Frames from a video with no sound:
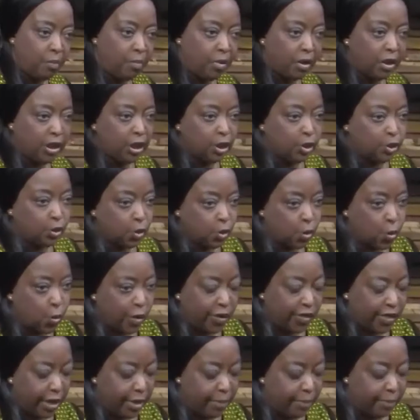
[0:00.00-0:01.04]
but he took
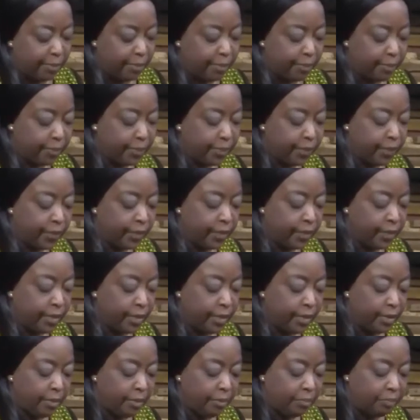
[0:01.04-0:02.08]
with him
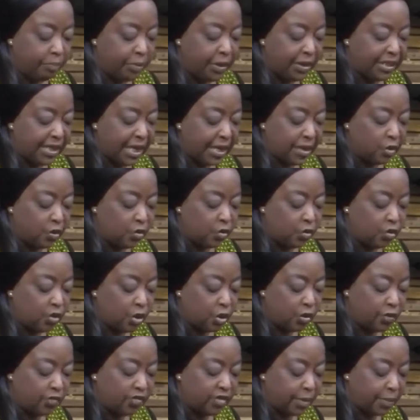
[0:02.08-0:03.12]
Peter and the two
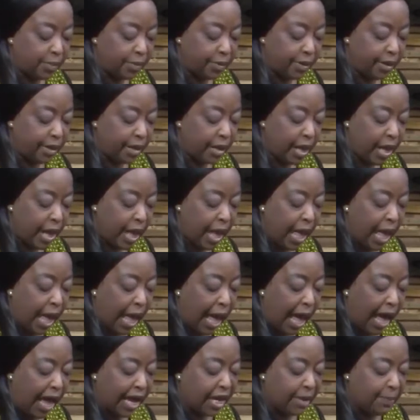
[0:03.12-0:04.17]
sons of Zebedee.
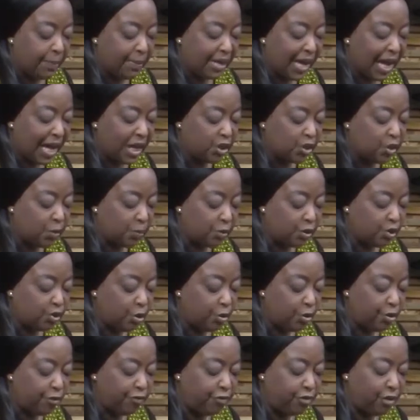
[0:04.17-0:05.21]
And he began to be
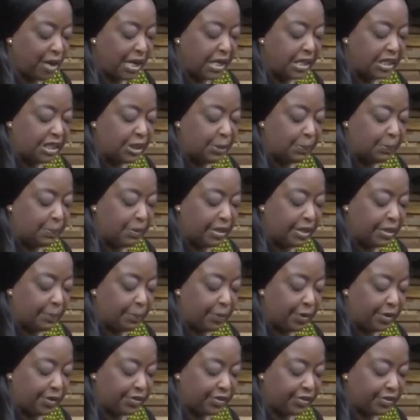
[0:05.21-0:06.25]
sorrowful and deeply
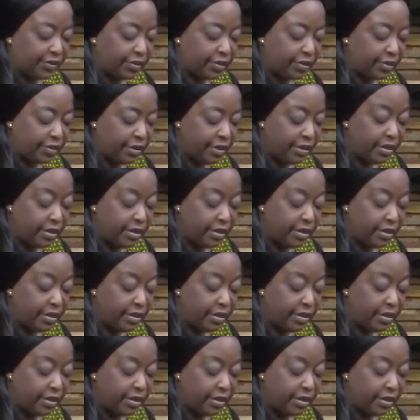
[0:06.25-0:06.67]
distressed.